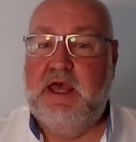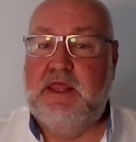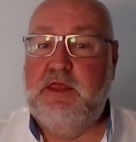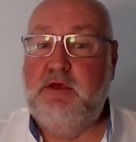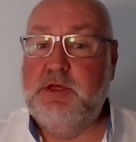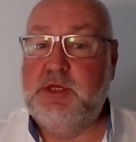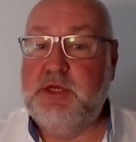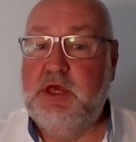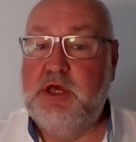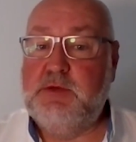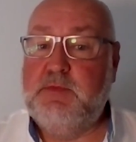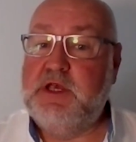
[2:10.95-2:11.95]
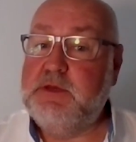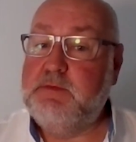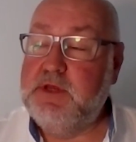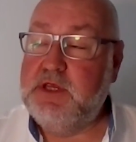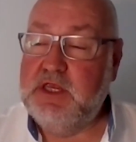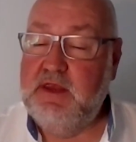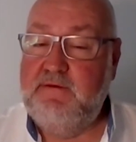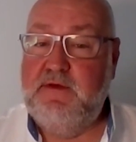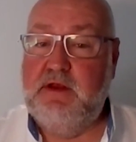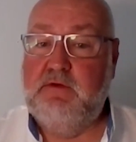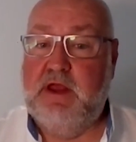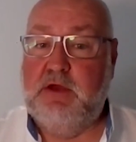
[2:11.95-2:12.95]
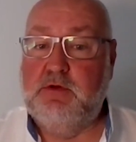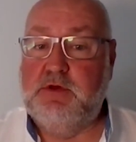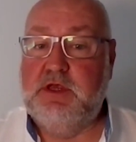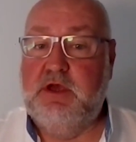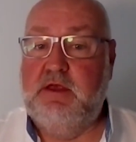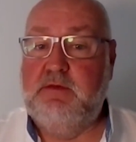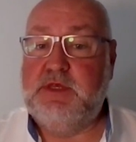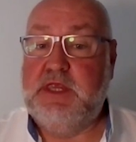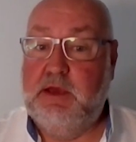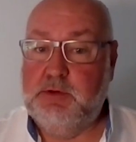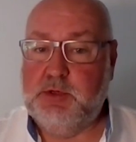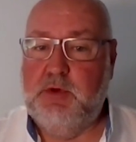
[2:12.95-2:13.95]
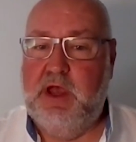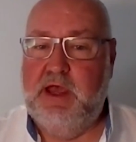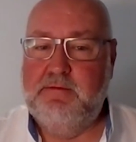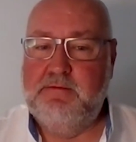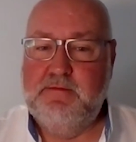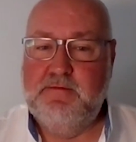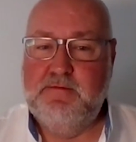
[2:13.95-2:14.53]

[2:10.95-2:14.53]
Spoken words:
and that you can search by specific record types elsewhere.